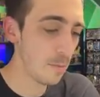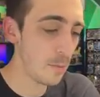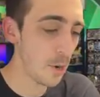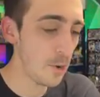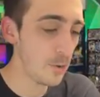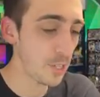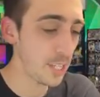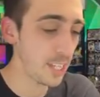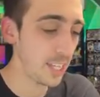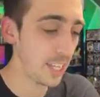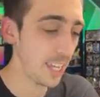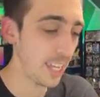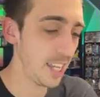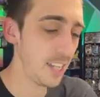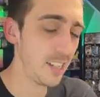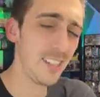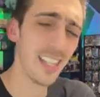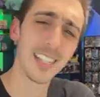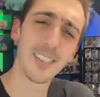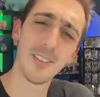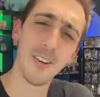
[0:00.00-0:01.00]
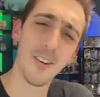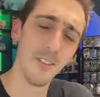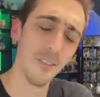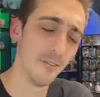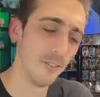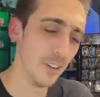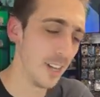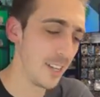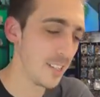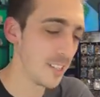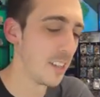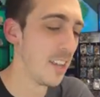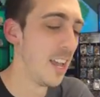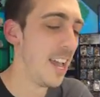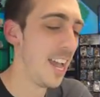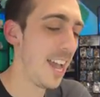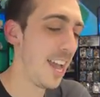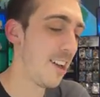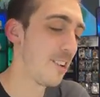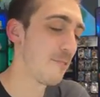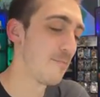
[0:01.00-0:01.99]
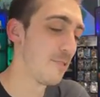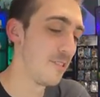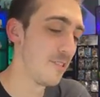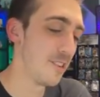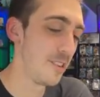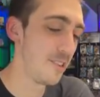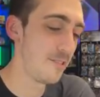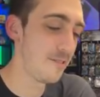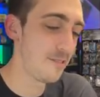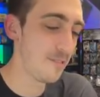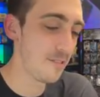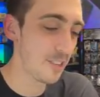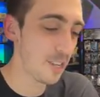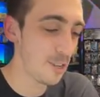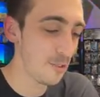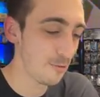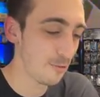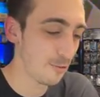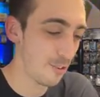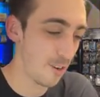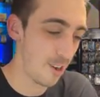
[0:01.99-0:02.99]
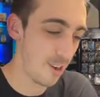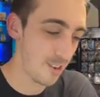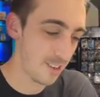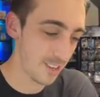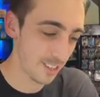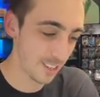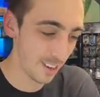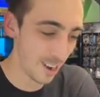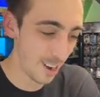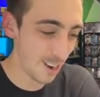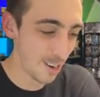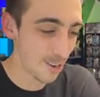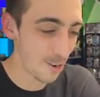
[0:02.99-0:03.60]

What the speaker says: Pokekid, that's all of us, Air Balloon, Cufant,